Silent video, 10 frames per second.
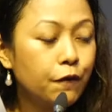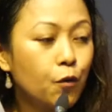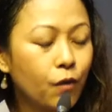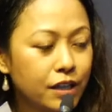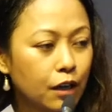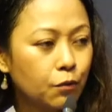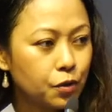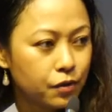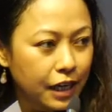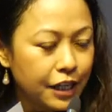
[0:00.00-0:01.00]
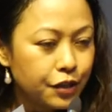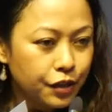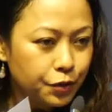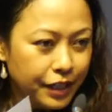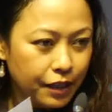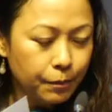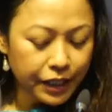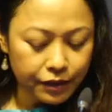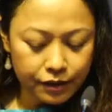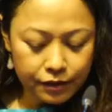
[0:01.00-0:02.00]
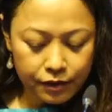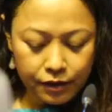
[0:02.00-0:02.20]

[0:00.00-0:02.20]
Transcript: we want our society to get better,